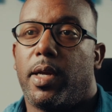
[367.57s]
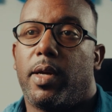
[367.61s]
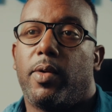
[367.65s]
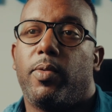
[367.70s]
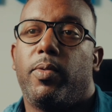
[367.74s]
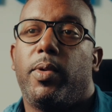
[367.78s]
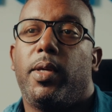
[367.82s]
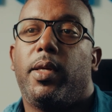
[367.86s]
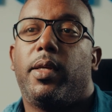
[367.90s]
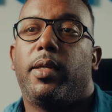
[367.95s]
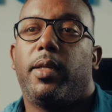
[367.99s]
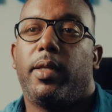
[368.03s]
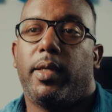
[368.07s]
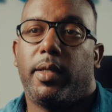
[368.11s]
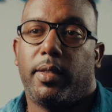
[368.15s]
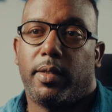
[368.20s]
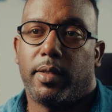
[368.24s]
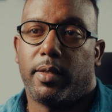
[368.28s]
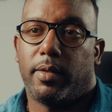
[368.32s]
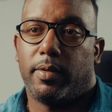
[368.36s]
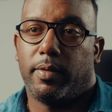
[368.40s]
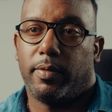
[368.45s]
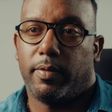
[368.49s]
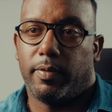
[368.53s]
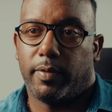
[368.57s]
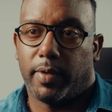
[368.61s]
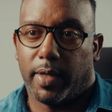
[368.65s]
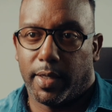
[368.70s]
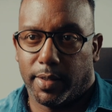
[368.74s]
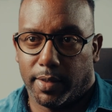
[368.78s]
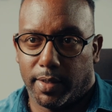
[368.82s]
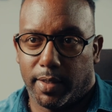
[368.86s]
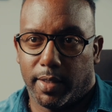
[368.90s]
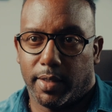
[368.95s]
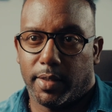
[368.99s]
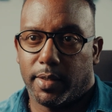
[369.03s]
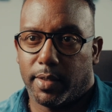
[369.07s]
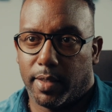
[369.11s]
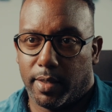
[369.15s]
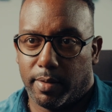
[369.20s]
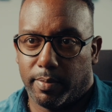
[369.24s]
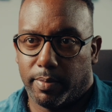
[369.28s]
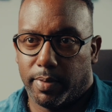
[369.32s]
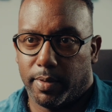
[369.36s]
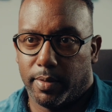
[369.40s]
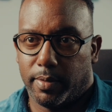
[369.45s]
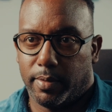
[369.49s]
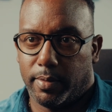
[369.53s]
a week later, as an
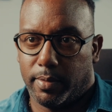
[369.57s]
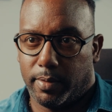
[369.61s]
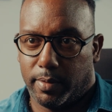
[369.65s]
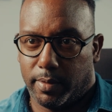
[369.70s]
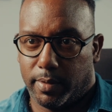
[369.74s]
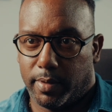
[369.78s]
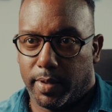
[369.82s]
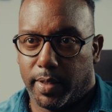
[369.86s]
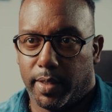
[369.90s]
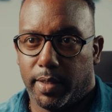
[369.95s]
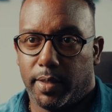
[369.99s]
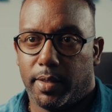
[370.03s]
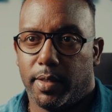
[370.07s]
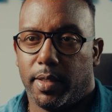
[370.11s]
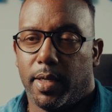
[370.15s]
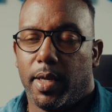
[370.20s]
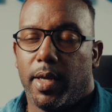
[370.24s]
example, right?